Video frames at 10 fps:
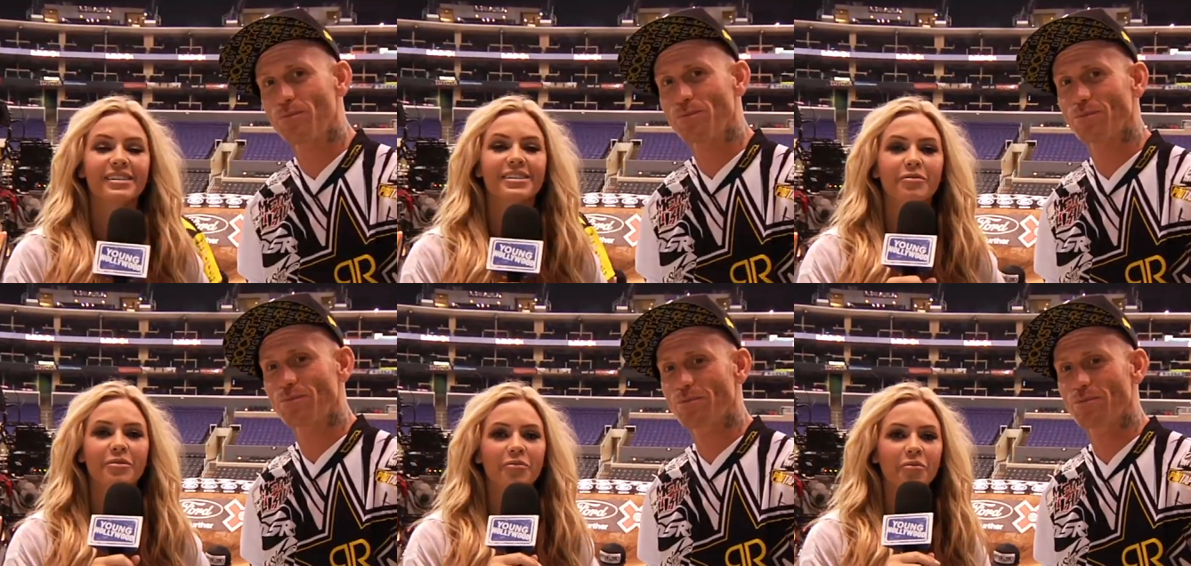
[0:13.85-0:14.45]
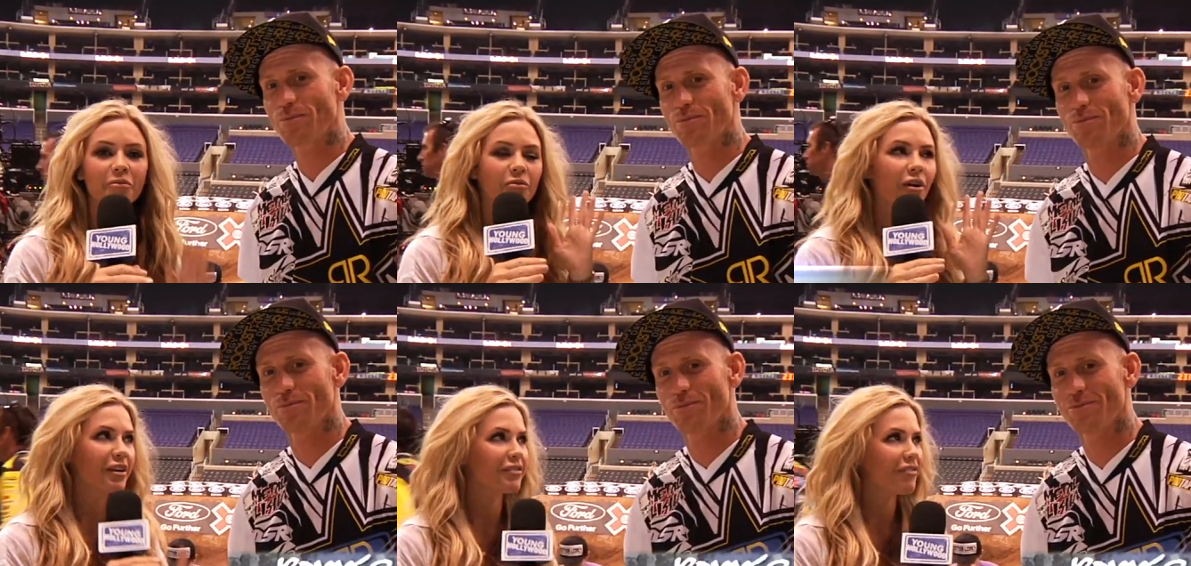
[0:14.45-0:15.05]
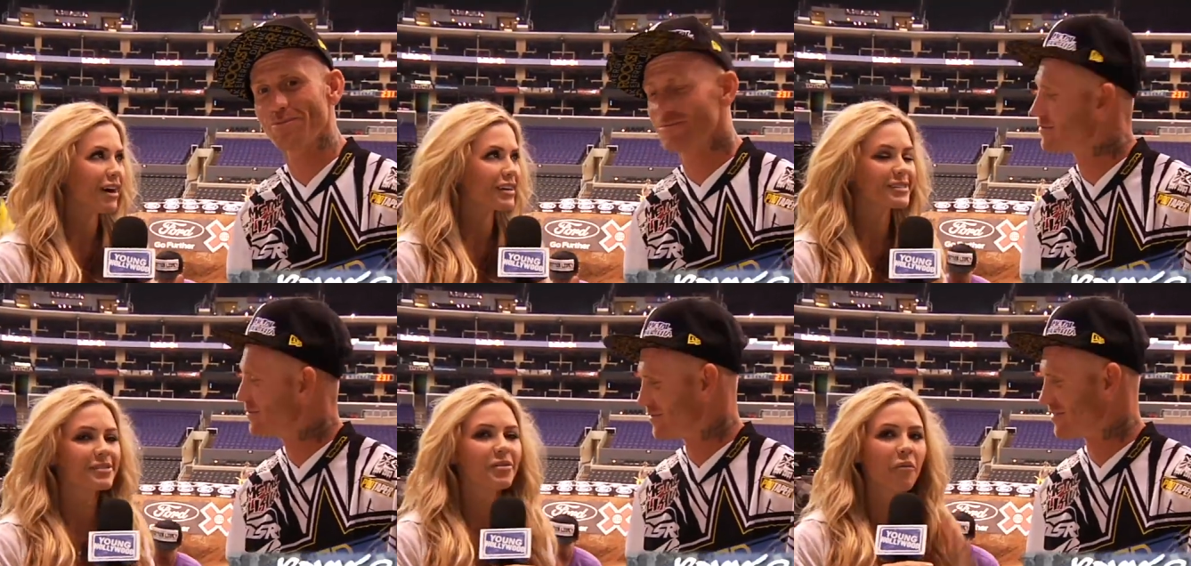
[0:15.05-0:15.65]
Speaker 1: guys here with Ronnie
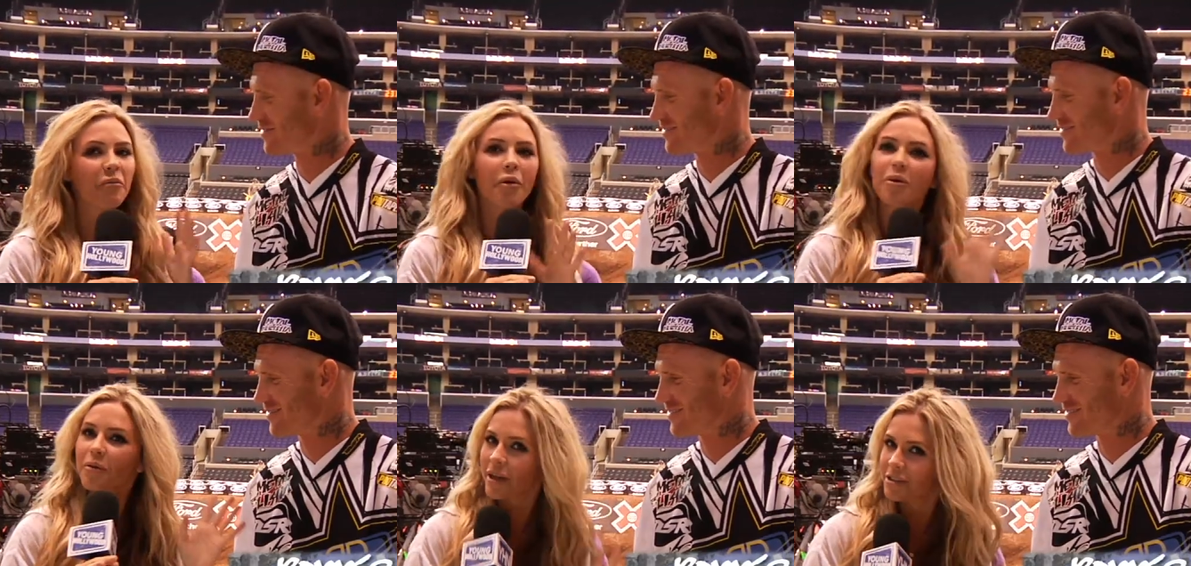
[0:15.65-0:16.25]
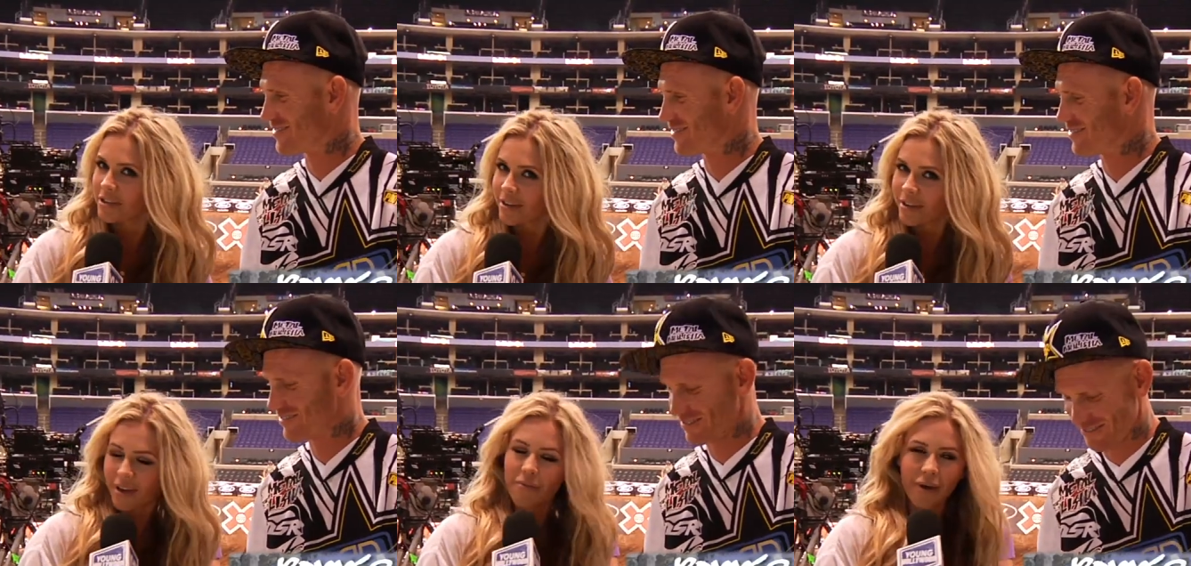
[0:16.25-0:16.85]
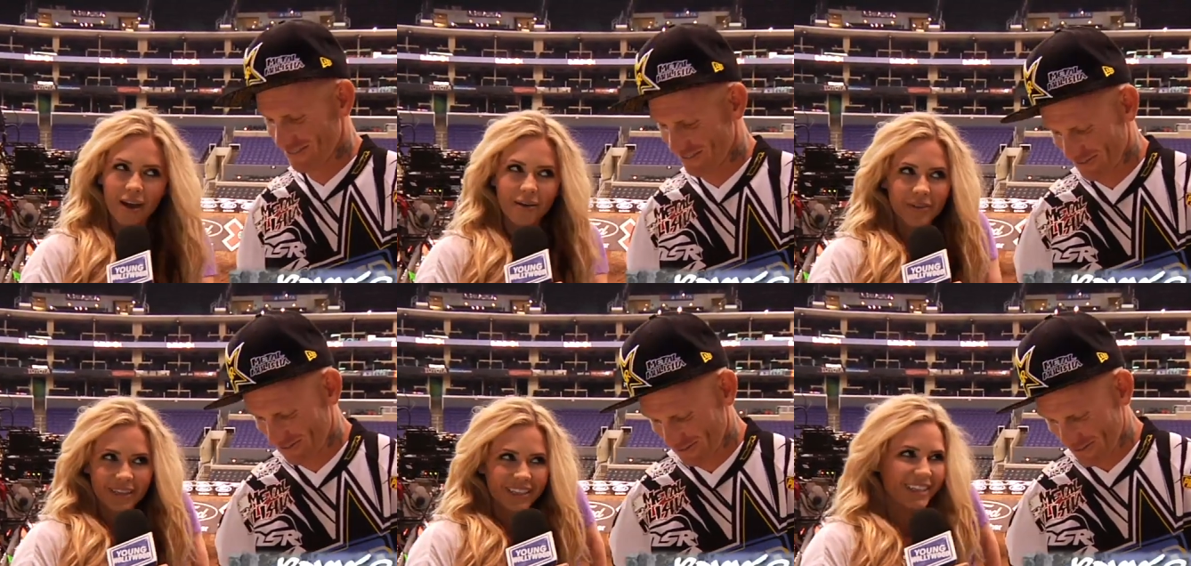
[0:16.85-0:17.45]
Faisst, moto legend, in my
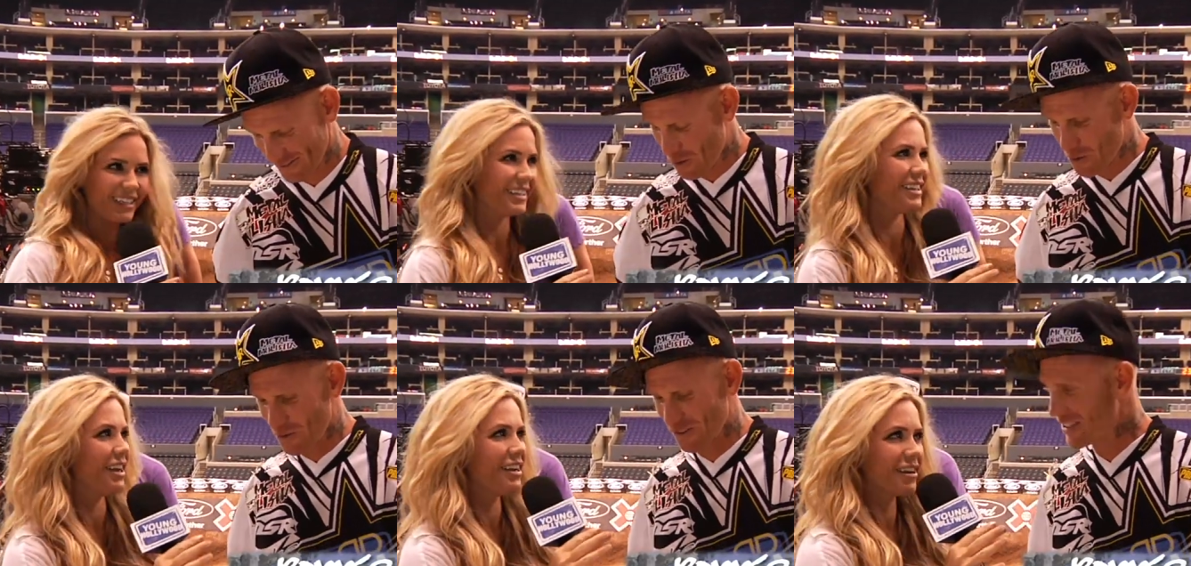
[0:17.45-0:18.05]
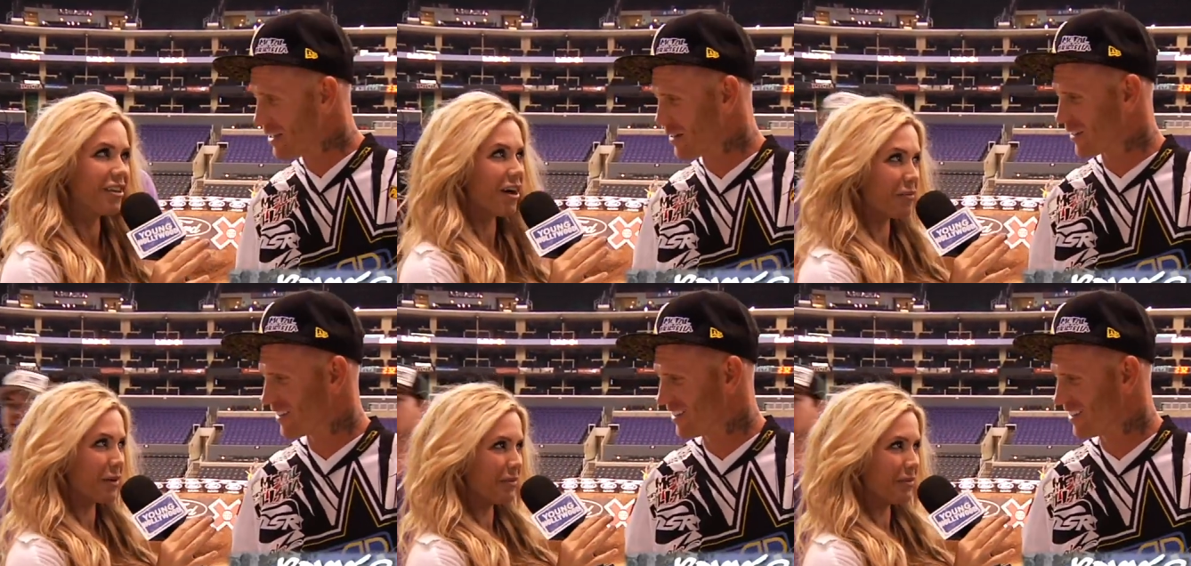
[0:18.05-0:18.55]
opinion, and in a lot of